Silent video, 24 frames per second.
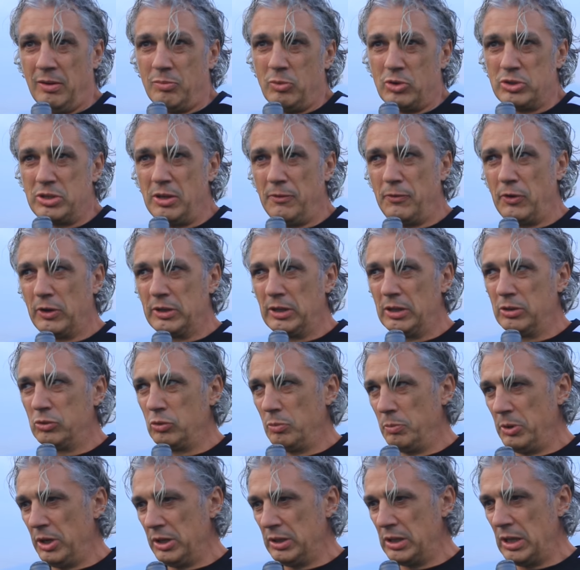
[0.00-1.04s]
most difficult
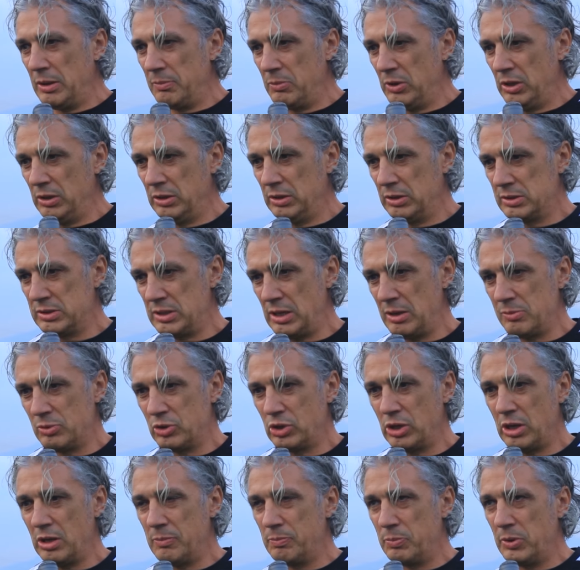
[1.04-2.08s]
to bring them in the same
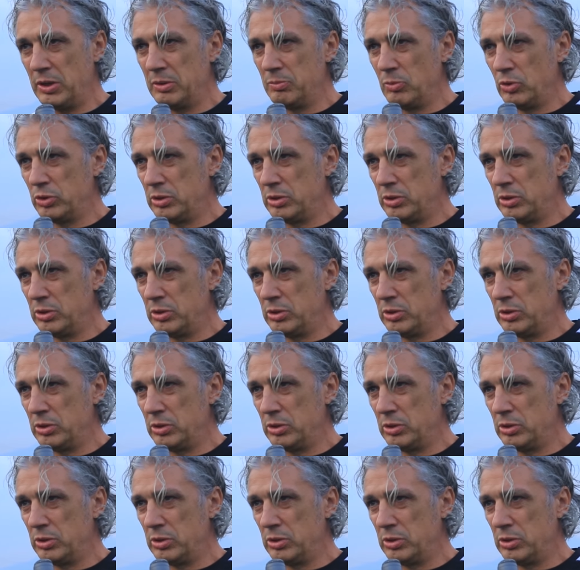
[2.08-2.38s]
shape and